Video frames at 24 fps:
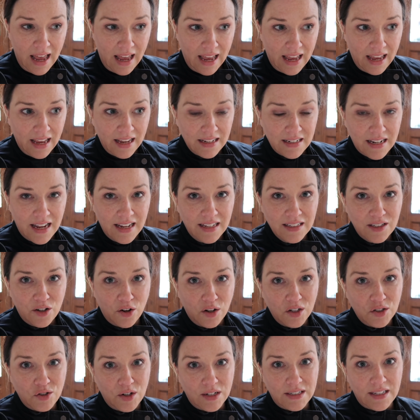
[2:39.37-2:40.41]
And I can start
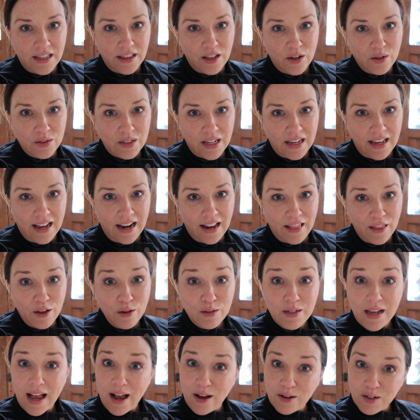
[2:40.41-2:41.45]
addressing those and getting
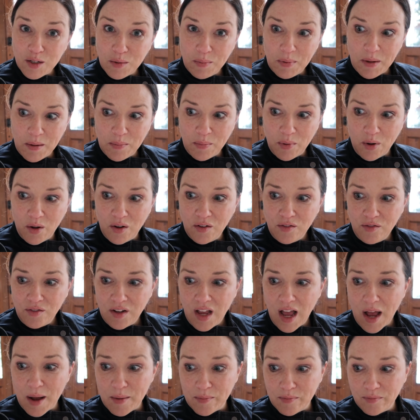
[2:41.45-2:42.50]
those out to people,
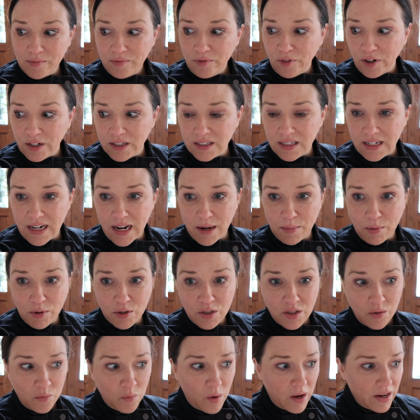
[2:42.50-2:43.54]
um, friends and
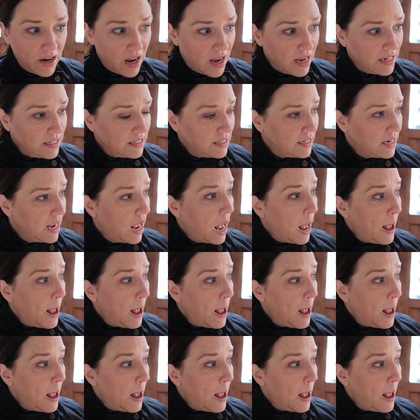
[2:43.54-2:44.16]
neighbors and whatnot.